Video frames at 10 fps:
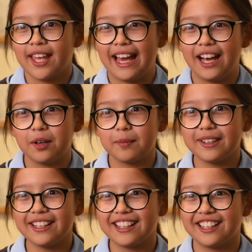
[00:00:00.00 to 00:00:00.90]
How
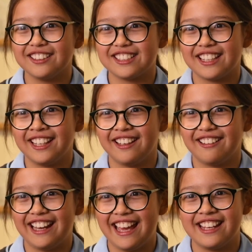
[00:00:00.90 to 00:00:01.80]
many girls are here
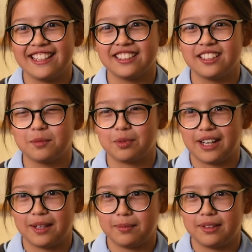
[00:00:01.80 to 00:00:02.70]
at Headington Prep?